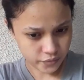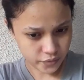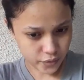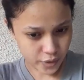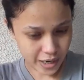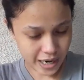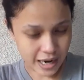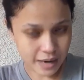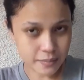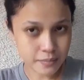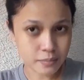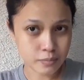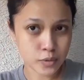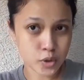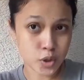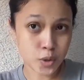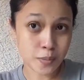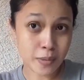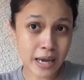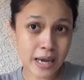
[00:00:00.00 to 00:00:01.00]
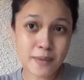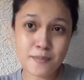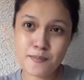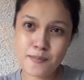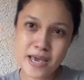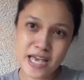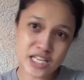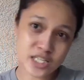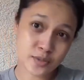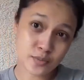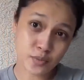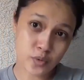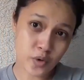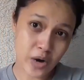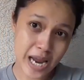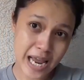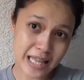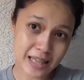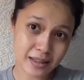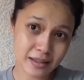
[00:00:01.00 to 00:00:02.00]
From to my best
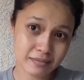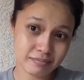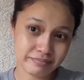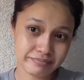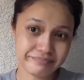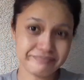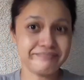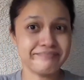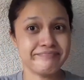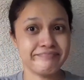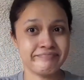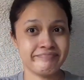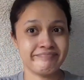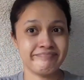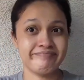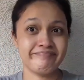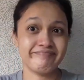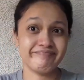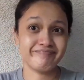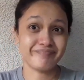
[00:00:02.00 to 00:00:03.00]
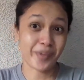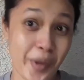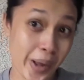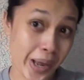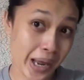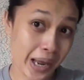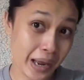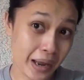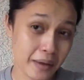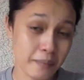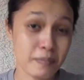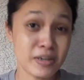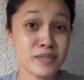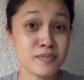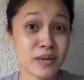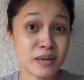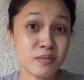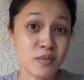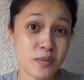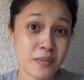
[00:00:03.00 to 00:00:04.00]
friend. Yes,
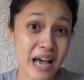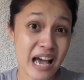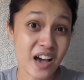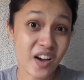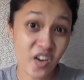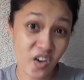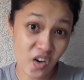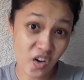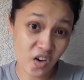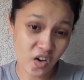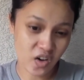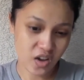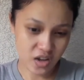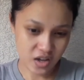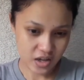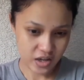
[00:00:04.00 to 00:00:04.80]
best friend mo ba ako?